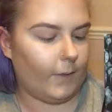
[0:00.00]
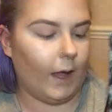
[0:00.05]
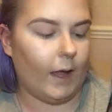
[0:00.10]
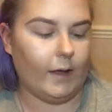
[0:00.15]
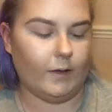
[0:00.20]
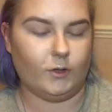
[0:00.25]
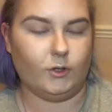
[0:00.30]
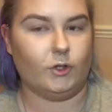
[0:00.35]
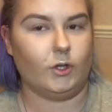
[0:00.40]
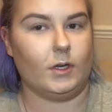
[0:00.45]

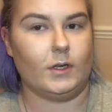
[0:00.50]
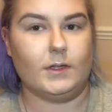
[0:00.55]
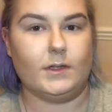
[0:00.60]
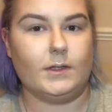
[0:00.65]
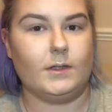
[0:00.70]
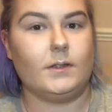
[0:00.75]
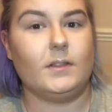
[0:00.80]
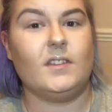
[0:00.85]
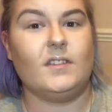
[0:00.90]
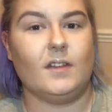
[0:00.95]
It's
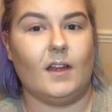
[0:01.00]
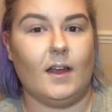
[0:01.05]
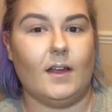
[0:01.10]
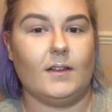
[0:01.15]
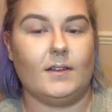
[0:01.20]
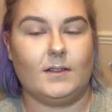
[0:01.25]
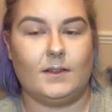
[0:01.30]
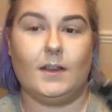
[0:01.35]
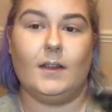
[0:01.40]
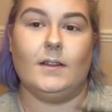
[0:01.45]
just,
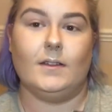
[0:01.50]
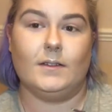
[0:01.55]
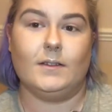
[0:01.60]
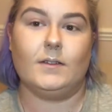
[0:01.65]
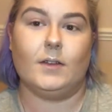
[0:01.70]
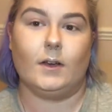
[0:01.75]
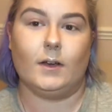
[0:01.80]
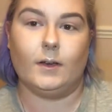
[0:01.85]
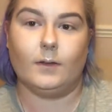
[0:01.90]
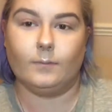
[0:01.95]
it's
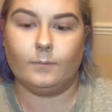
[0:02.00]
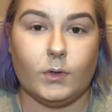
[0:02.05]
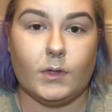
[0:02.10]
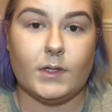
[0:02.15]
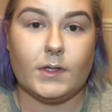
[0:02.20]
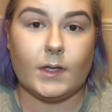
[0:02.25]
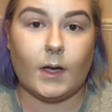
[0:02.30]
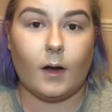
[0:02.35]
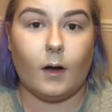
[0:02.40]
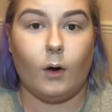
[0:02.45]
stunning. So to
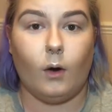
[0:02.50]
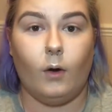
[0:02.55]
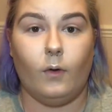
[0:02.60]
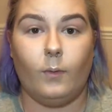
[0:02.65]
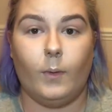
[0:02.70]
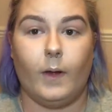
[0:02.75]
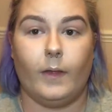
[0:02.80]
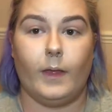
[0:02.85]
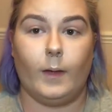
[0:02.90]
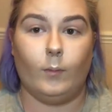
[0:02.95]
start
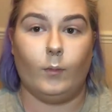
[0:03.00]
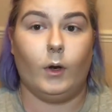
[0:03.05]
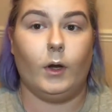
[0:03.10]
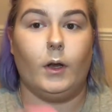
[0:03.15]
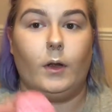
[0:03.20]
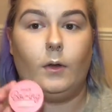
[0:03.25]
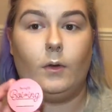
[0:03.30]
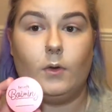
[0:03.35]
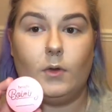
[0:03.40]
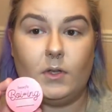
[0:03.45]
off with, I'm going
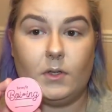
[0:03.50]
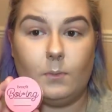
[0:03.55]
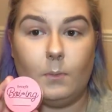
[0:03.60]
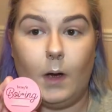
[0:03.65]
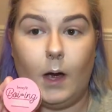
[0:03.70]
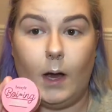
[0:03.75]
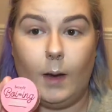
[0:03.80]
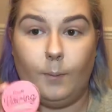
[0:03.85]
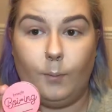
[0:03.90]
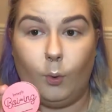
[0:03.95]
to use
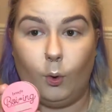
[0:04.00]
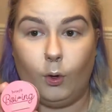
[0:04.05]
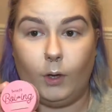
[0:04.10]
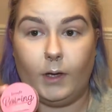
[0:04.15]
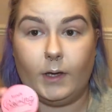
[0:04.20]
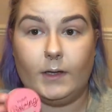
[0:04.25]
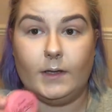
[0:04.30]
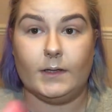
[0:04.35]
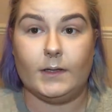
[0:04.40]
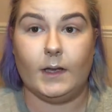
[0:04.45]
my Bone
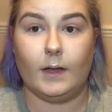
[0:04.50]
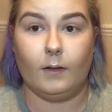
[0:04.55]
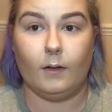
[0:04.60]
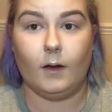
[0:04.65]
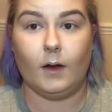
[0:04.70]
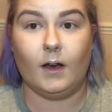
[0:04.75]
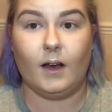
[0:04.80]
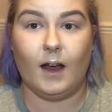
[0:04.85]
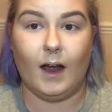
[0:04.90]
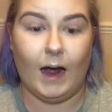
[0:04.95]

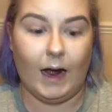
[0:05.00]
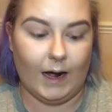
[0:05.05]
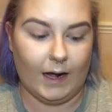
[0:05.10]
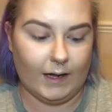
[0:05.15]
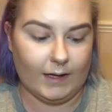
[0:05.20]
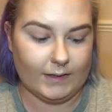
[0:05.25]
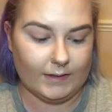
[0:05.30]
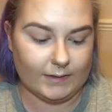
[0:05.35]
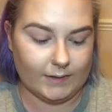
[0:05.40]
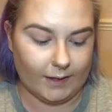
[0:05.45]
Concealer
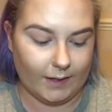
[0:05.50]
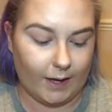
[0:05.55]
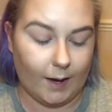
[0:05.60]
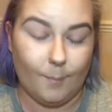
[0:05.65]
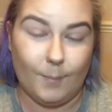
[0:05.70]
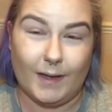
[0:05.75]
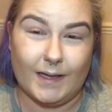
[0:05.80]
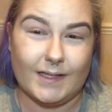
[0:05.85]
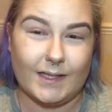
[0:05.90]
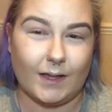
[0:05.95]
as, like,
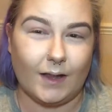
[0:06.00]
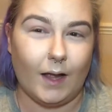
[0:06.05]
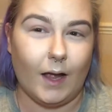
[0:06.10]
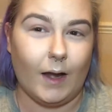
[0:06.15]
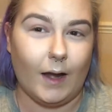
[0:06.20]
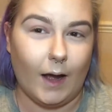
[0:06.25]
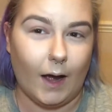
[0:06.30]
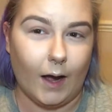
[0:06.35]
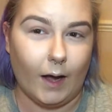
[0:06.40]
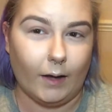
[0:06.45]
basically
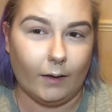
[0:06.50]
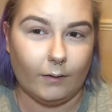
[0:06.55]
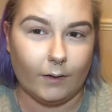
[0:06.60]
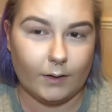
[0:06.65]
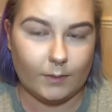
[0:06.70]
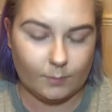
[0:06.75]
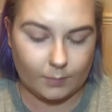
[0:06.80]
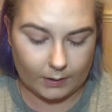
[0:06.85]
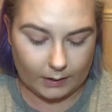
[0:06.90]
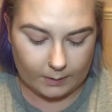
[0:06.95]
an
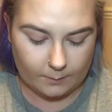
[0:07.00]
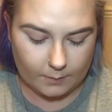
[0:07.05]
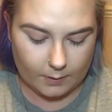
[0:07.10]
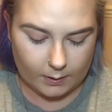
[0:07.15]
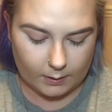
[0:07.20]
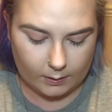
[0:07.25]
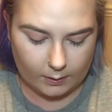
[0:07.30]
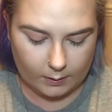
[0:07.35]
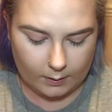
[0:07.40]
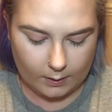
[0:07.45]
eyelid
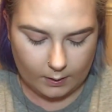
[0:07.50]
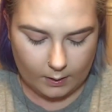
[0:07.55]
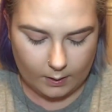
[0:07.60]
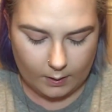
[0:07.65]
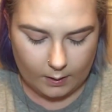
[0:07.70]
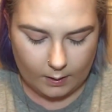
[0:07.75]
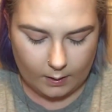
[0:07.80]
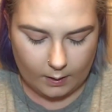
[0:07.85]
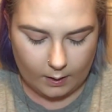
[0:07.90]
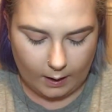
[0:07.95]
primer.
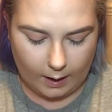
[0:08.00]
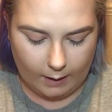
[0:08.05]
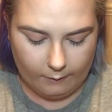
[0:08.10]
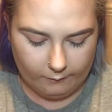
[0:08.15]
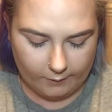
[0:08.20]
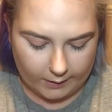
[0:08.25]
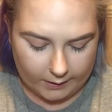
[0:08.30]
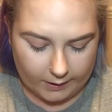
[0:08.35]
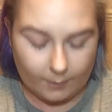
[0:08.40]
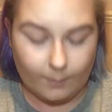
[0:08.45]
I
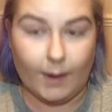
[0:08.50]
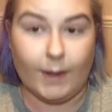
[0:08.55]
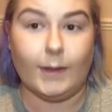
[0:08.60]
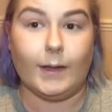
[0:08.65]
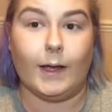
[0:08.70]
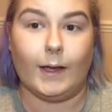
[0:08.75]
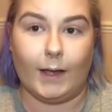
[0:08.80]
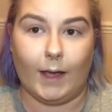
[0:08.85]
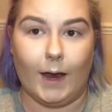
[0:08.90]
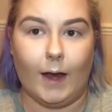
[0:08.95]
recommend
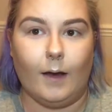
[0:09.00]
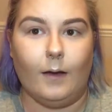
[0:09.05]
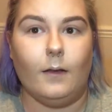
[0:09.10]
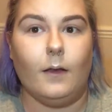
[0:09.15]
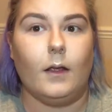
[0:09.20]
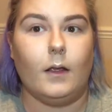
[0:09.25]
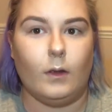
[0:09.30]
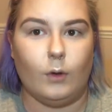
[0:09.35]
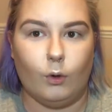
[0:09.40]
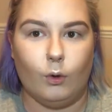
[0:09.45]
again
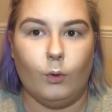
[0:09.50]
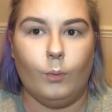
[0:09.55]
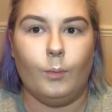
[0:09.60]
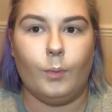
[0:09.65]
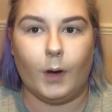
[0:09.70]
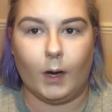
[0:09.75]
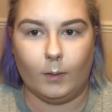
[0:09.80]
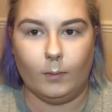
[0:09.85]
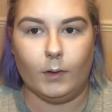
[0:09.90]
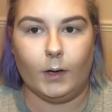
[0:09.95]
that you
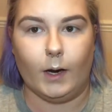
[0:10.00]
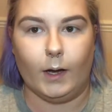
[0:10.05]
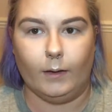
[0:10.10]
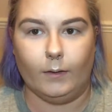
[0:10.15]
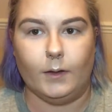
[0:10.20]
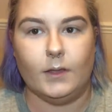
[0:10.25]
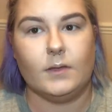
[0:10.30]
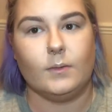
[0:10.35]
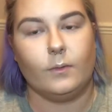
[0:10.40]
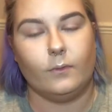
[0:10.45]
prime your
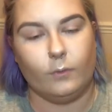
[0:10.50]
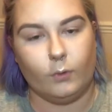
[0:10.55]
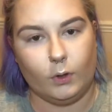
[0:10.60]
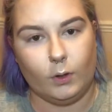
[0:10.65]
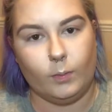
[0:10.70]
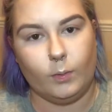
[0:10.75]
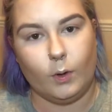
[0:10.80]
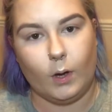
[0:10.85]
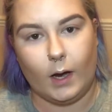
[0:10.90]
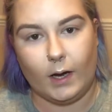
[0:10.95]
eyelids before
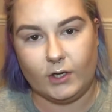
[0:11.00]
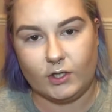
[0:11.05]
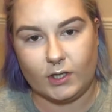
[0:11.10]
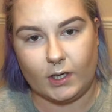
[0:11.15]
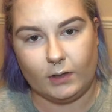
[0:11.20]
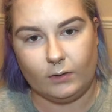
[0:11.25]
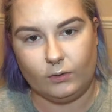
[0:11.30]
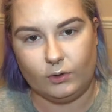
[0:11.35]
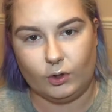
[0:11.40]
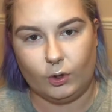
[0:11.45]
you put
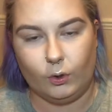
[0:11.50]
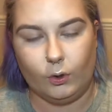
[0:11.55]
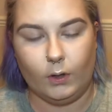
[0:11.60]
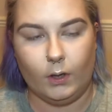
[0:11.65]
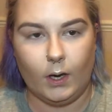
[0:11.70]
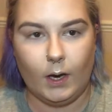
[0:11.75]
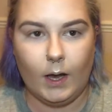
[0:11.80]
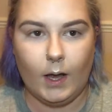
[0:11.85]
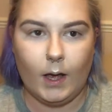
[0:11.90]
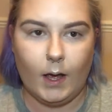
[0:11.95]
eyeshadows
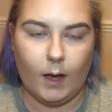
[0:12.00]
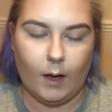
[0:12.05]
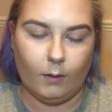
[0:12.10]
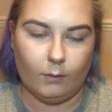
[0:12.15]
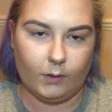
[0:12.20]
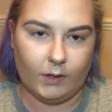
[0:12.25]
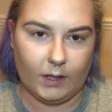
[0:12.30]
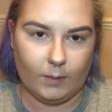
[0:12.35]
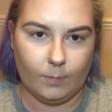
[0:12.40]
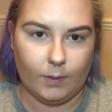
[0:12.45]
on. It
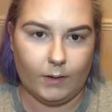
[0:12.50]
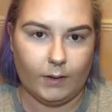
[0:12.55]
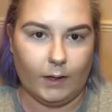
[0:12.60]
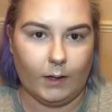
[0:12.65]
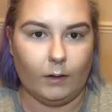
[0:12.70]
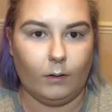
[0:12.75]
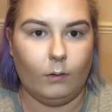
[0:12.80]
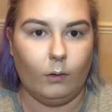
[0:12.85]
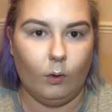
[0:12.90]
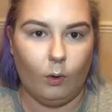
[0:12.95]
will keep it
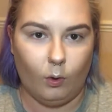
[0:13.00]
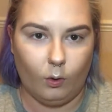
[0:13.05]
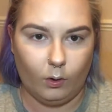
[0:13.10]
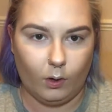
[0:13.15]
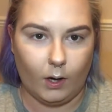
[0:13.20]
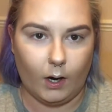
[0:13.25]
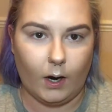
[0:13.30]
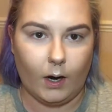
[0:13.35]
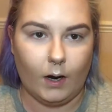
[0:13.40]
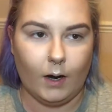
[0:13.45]
there
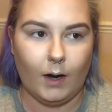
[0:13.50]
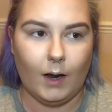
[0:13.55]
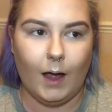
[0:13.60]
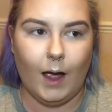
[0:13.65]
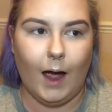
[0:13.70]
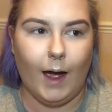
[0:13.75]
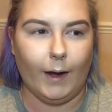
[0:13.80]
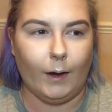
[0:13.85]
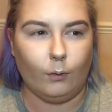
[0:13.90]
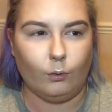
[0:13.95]
longer
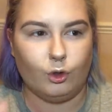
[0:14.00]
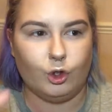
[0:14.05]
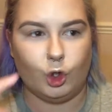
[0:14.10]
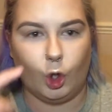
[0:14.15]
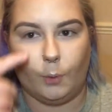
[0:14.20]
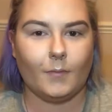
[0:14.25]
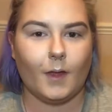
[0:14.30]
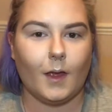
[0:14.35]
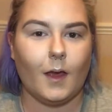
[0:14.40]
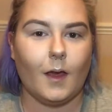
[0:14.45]
and it will stop.